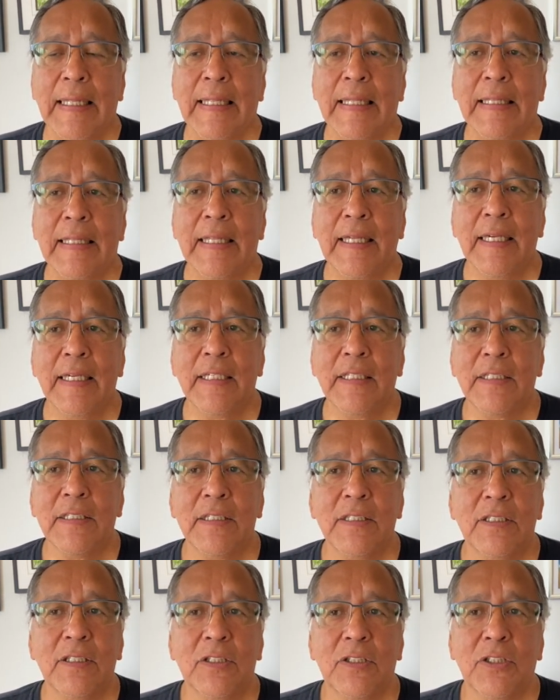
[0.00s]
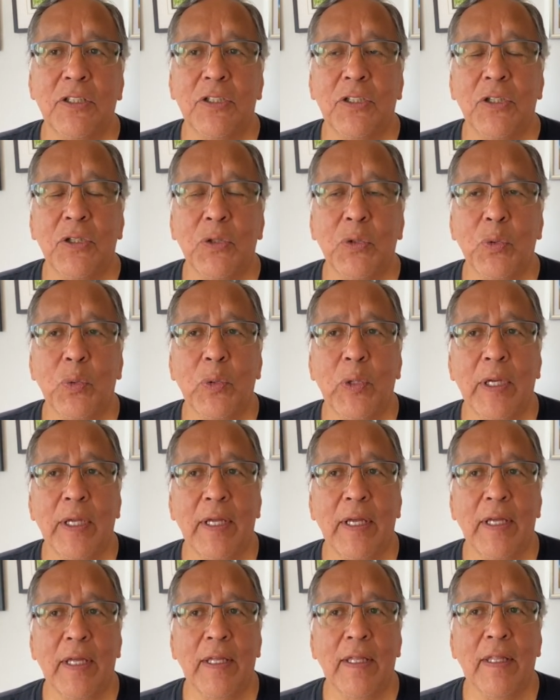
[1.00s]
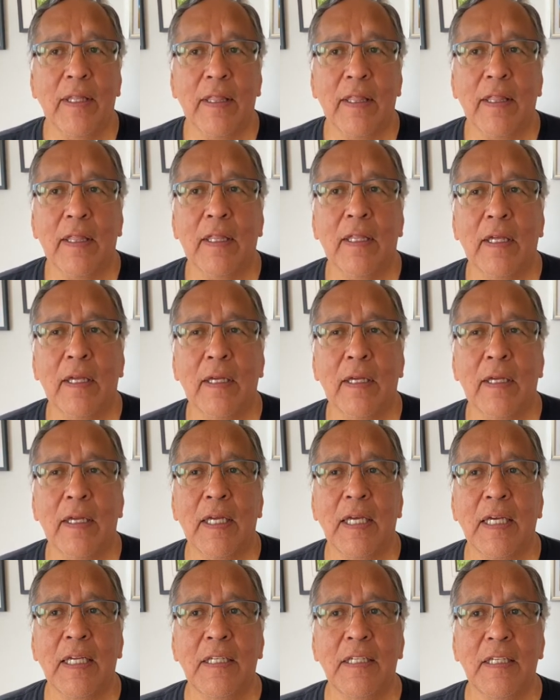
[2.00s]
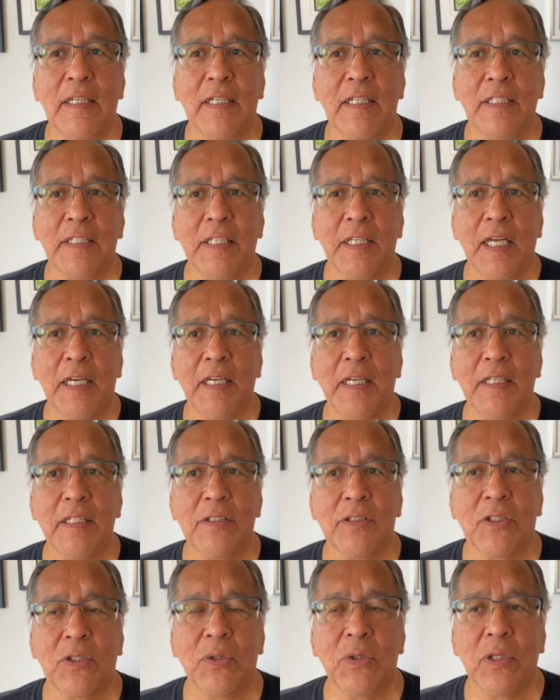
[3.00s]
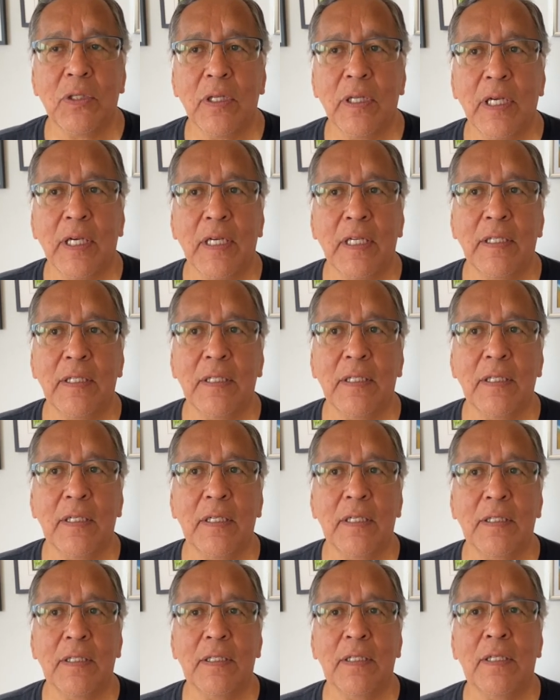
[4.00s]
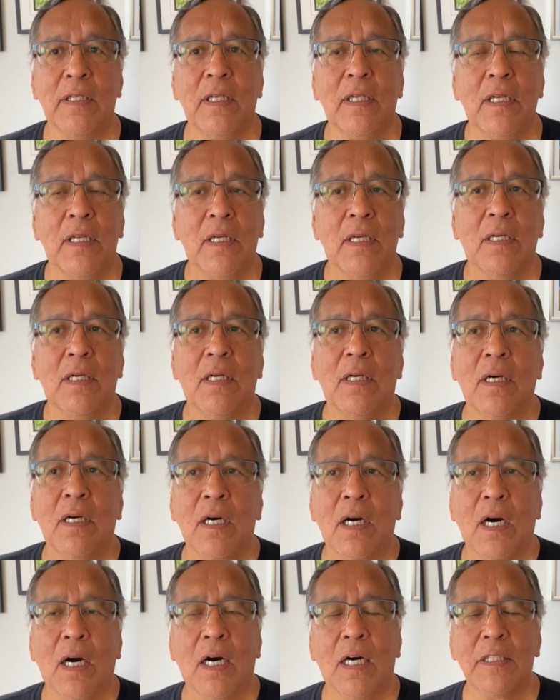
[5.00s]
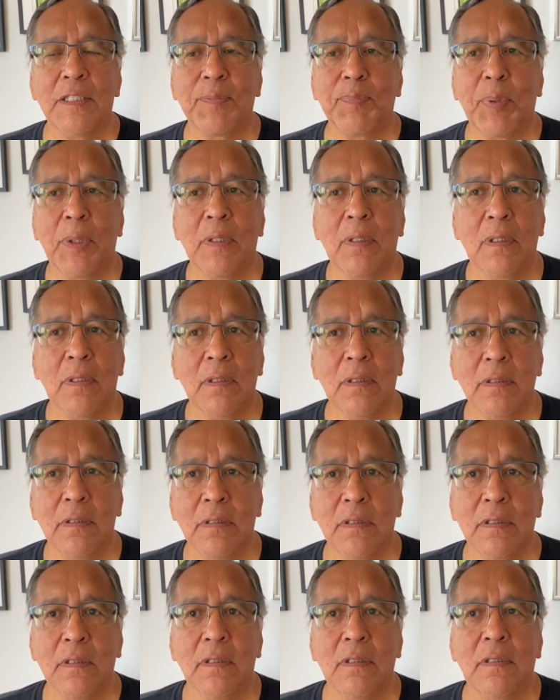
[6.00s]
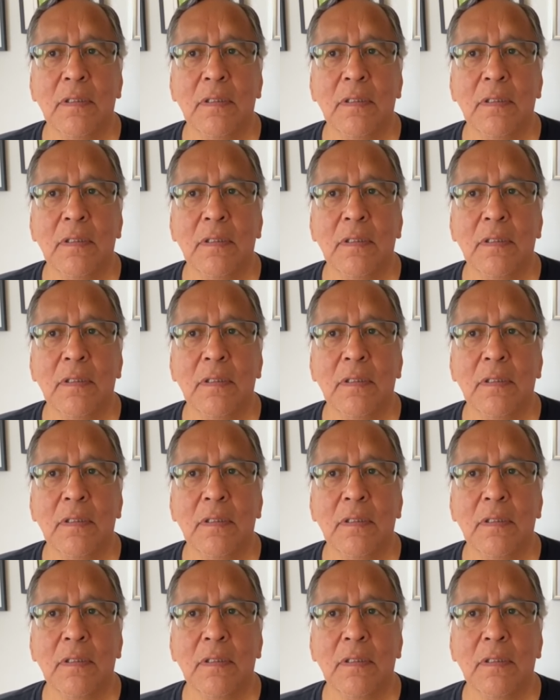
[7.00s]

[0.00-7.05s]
things to do with Indian day school, Indian hospitals,